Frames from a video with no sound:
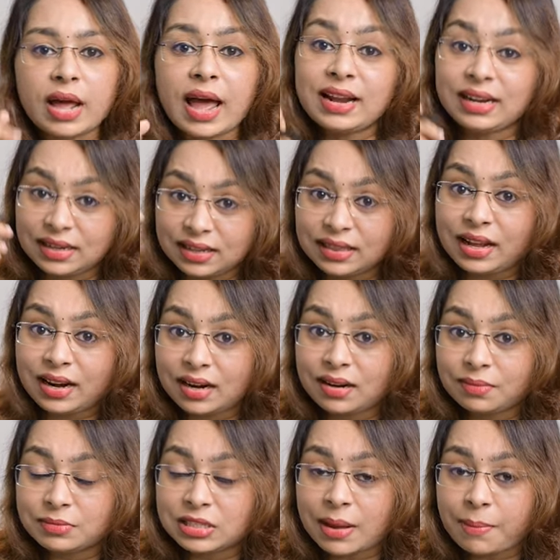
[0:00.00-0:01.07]
and there
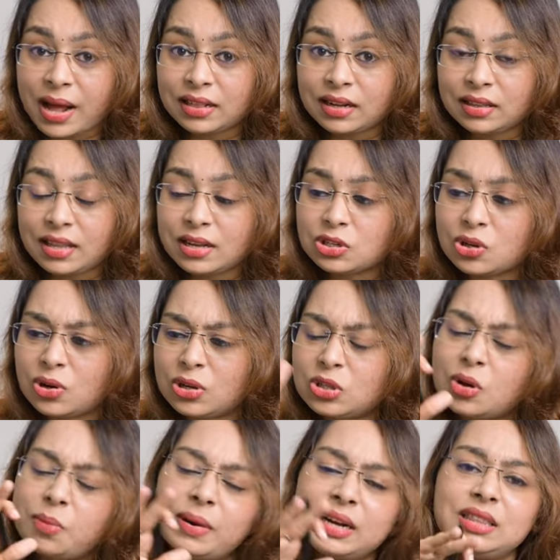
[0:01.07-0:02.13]
are some other things
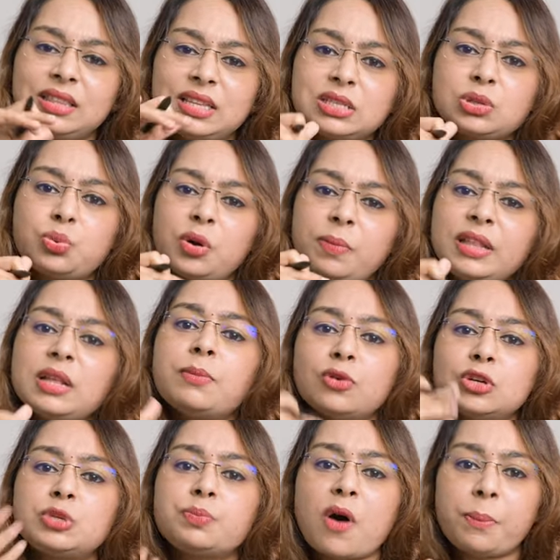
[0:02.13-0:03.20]
also, but this would be the
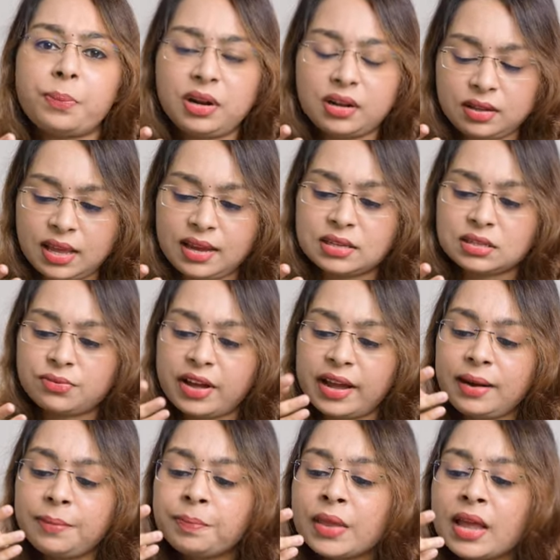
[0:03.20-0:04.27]
most popular things, fine?